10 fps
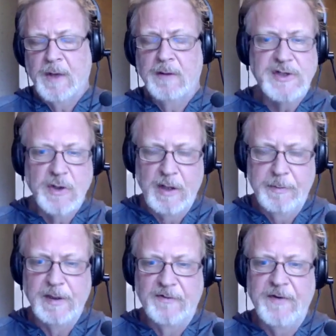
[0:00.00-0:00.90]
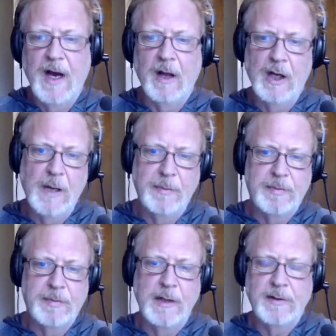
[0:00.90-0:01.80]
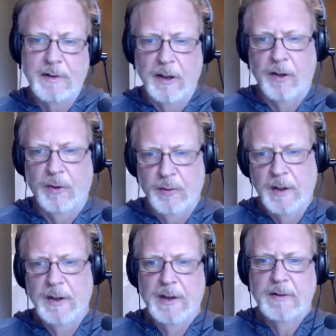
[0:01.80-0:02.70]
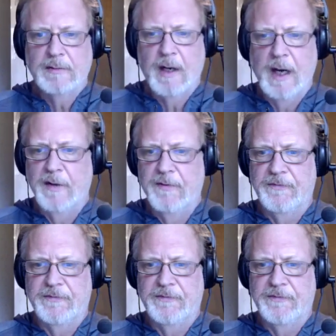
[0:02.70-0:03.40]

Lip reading: that's already been developed, but they'll kind of,